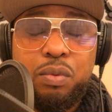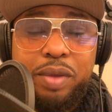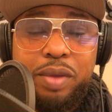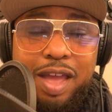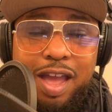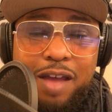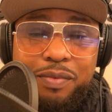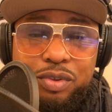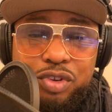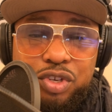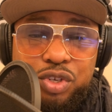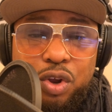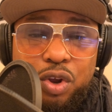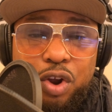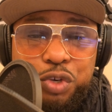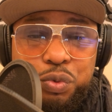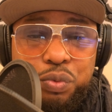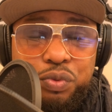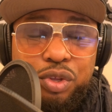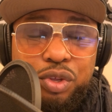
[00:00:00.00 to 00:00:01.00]
when we have the
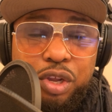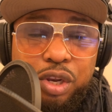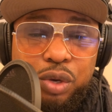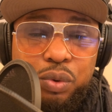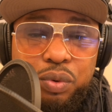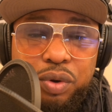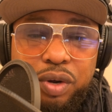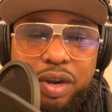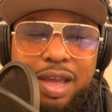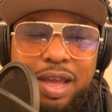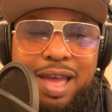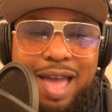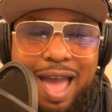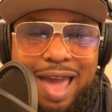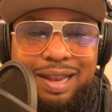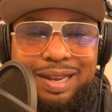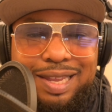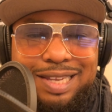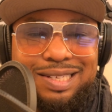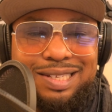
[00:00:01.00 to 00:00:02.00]
starch with the gluten,
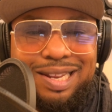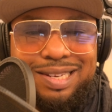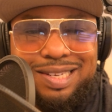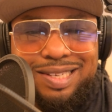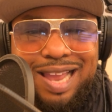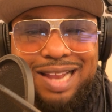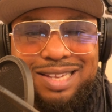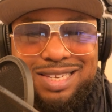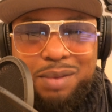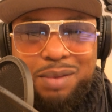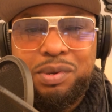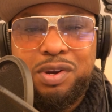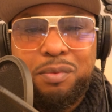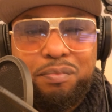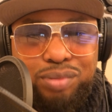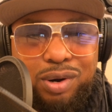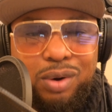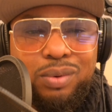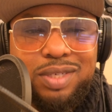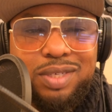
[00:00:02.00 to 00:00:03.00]
at least let us get some of the
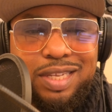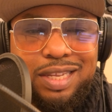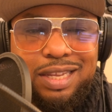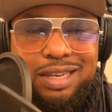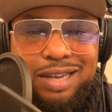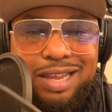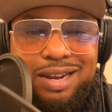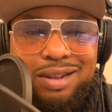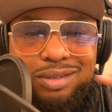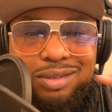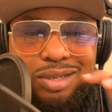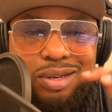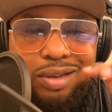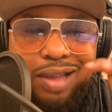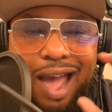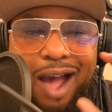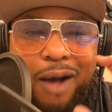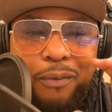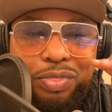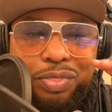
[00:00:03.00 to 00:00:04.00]
protein. They done
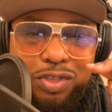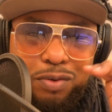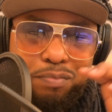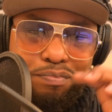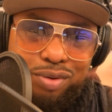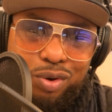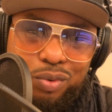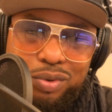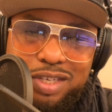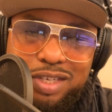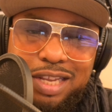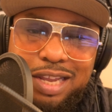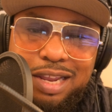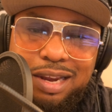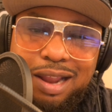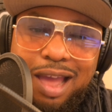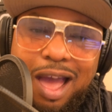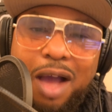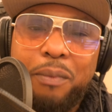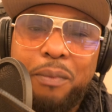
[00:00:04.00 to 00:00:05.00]
took out the
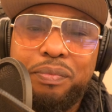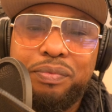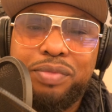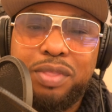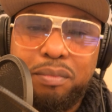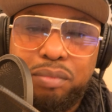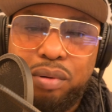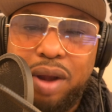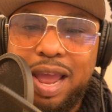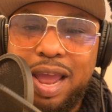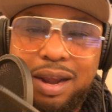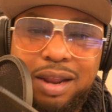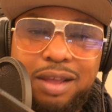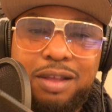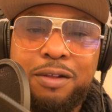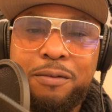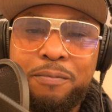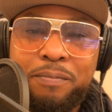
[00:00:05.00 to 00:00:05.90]
protein out the bread.